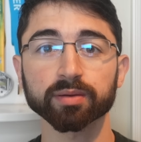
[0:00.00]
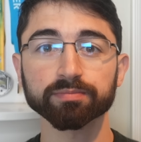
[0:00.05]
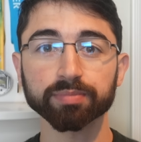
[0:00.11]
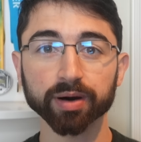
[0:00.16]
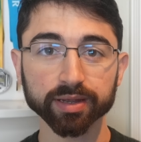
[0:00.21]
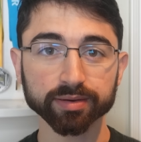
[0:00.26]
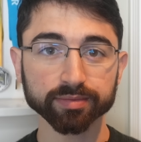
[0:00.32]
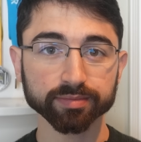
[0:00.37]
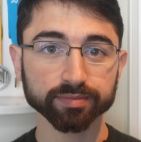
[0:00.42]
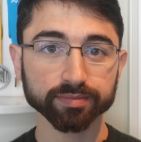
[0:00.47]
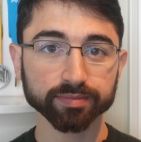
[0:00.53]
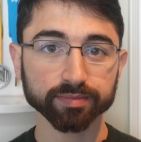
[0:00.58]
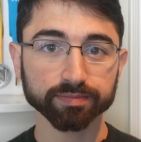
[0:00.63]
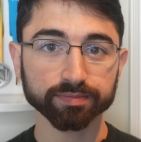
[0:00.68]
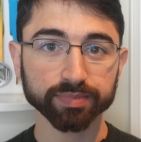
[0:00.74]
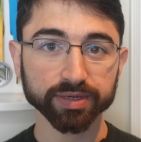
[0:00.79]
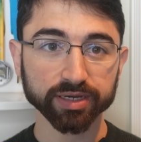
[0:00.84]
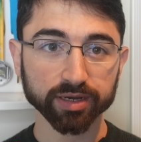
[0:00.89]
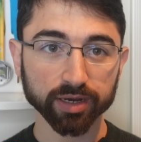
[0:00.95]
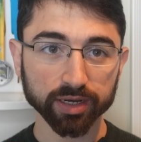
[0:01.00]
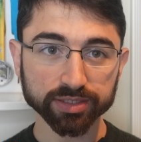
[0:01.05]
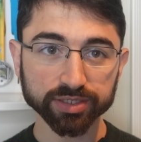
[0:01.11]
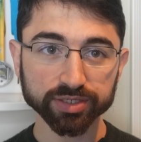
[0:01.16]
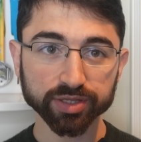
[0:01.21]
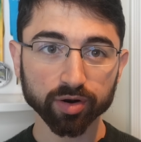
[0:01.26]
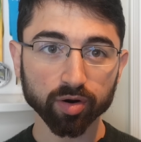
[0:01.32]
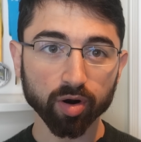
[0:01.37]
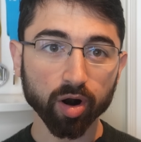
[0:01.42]
But
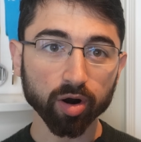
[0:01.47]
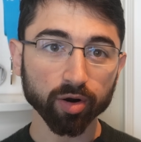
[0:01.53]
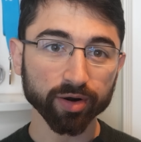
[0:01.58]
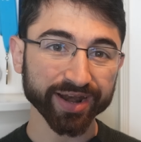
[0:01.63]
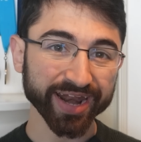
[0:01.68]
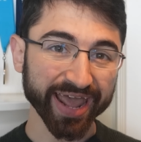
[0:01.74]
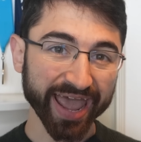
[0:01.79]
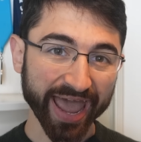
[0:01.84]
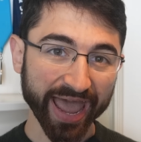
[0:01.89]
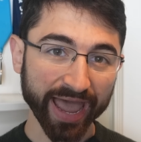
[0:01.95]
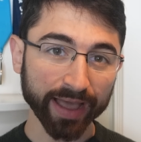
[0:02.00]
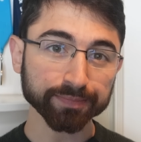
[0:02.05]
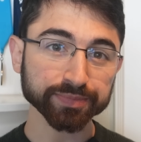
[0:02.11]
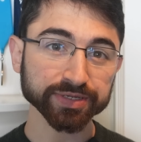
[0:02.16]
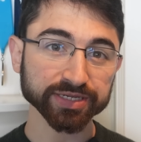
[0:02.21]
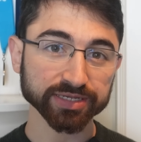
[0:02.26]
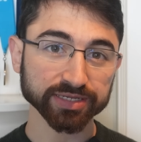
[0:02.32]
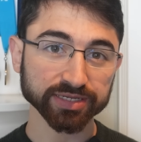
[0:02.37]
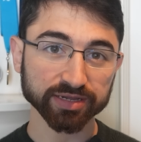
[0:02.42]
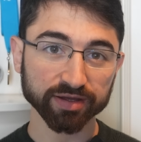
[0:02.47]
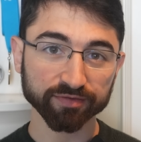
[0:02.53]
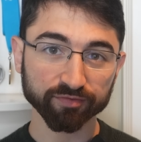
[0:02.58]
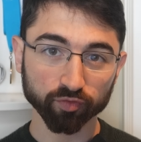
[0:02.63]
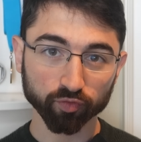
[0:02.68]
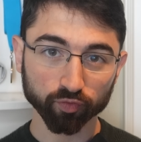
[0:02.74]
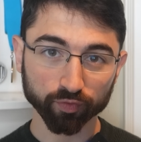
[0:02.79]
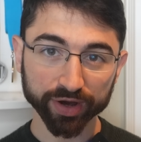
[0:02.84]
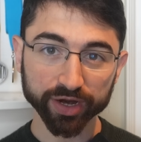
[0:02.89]
because there are an absence of
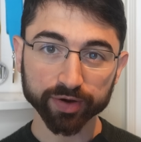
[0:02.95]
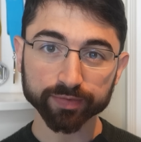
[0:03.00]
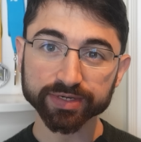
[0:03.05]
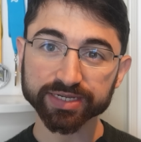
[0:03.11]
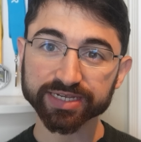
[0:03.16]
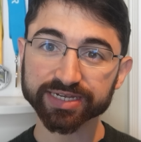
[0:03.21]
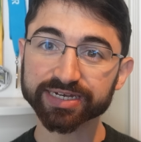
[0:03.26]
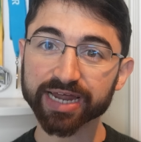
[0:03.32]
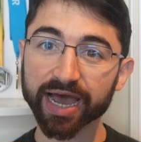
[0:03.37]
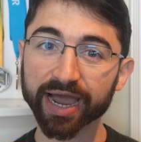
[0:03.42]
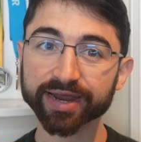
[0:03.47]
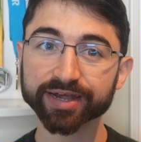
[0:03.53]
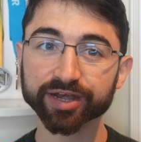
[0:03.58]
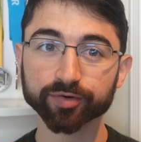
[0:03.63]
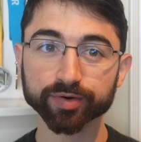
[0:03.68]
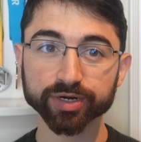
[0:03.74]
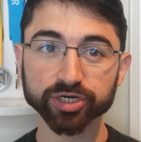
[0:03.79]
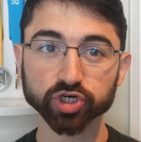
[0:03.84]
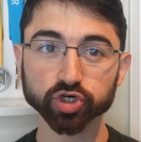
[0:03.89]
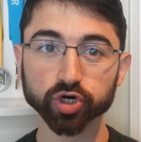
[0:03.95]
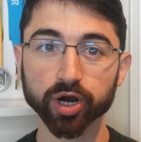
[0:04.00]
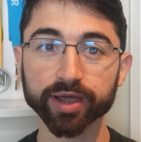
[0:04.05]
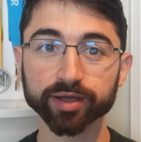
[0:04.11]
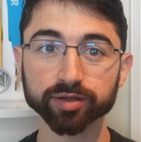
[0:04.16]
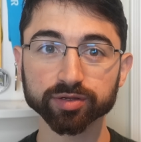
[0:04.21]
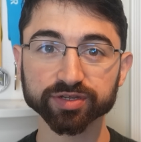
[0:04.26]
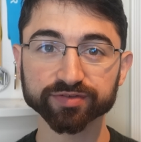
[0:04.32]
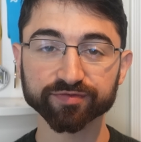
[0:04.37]
rigorous dietary
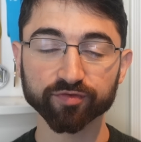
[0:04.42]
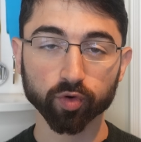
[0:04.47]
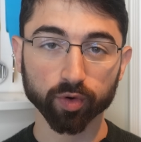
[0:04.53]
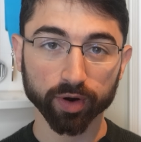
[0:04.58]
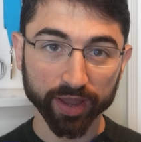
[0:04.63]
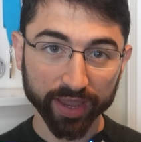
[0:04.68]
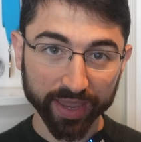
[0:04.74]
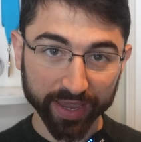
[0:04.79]
trials for